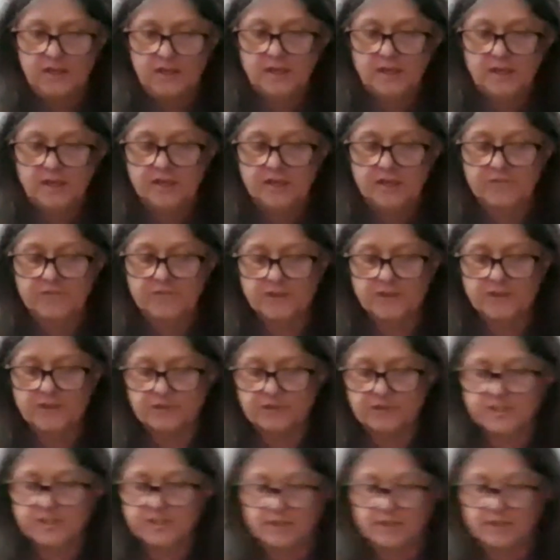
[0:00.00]
If there is
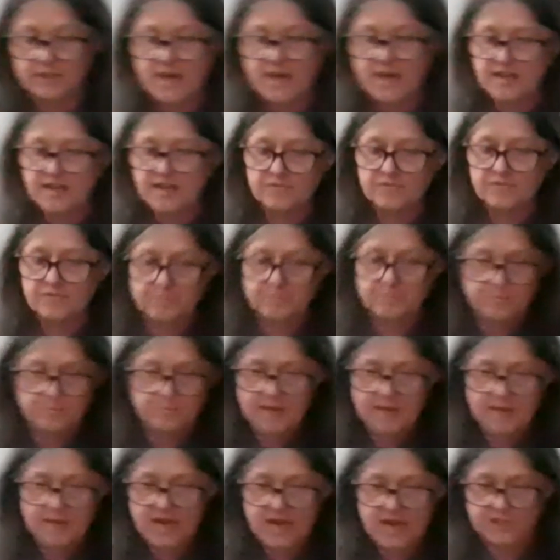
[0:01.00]
a lack of
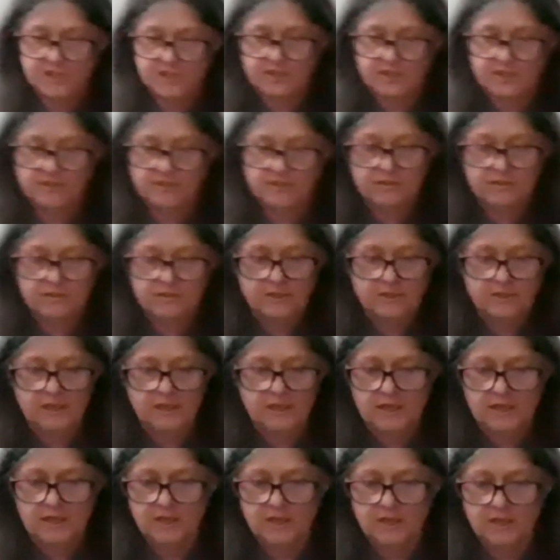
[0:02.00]
passion
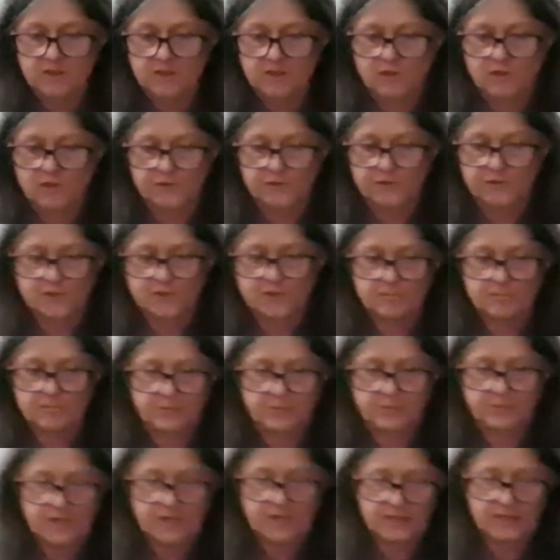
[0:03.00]
and culture
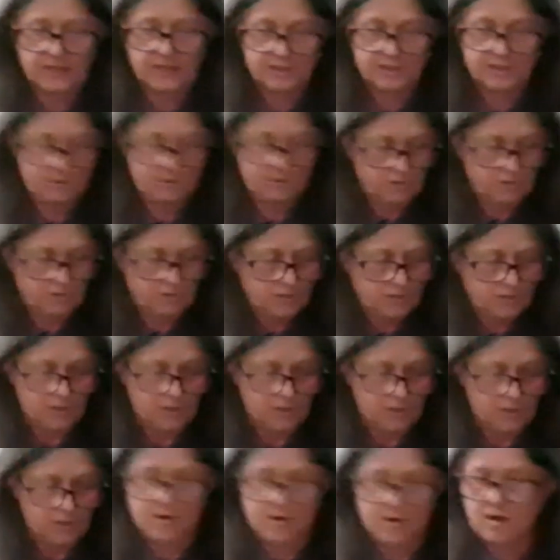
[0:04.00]
plays
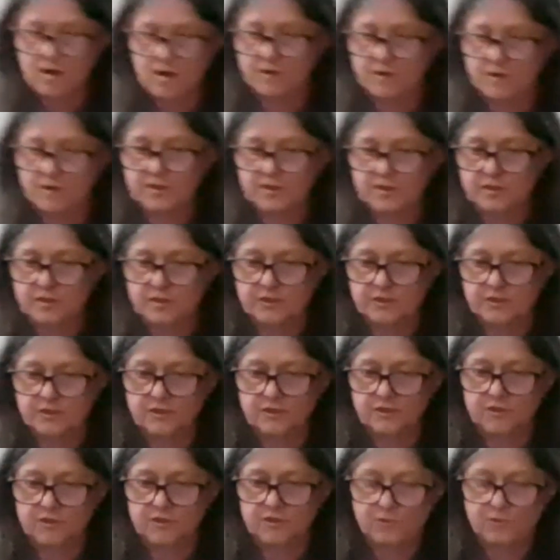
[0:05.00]
apart,
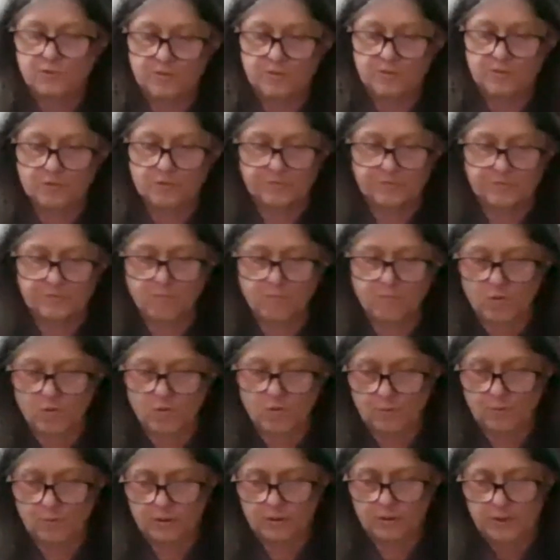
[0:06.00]
do we move
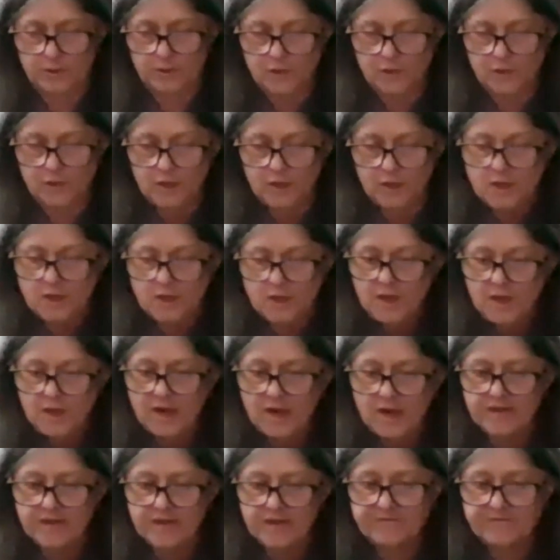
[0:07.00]
forward?
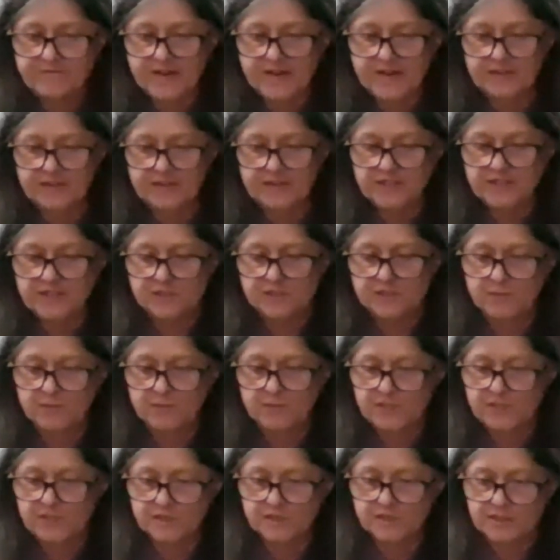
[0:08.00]
I have found these
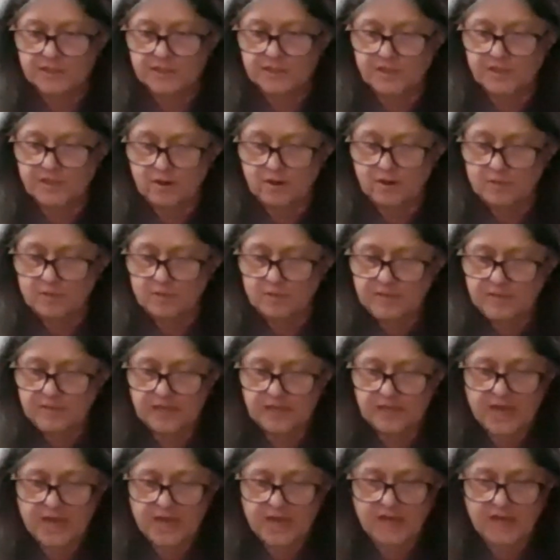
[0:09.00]
questions are
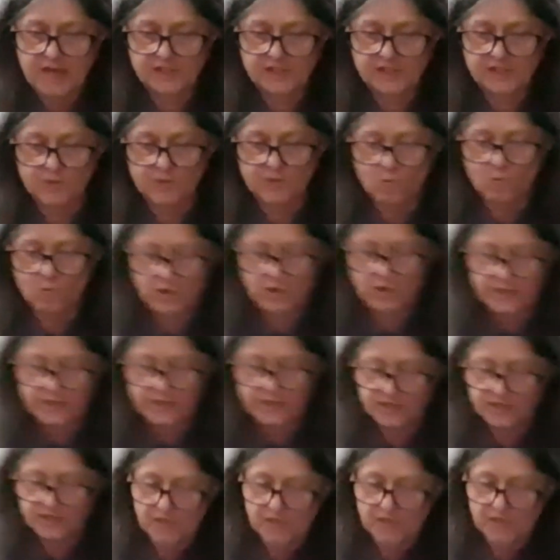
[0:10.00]
being asked in
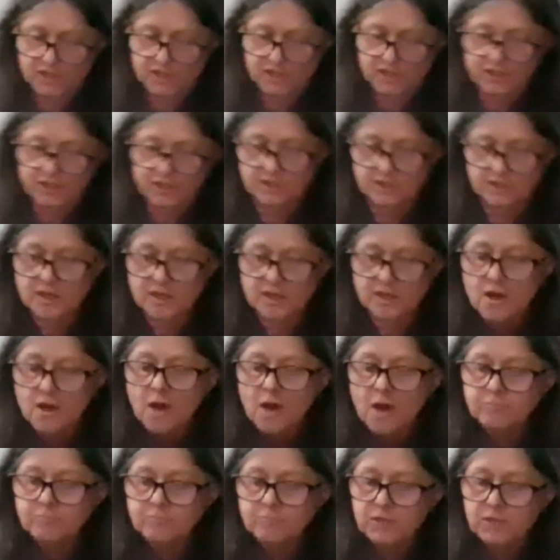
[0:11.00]
organizations,
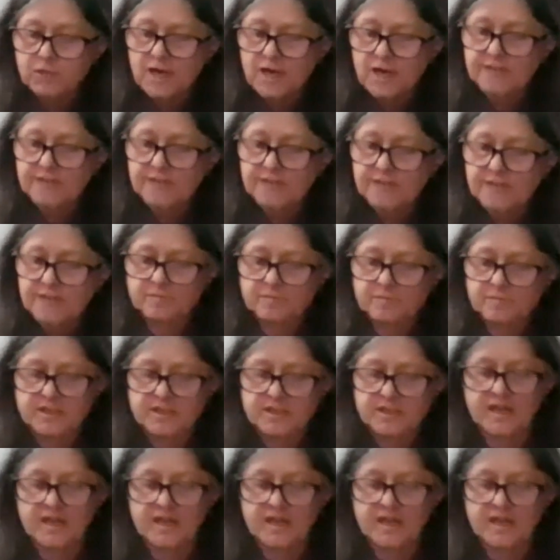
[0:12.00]
applying them to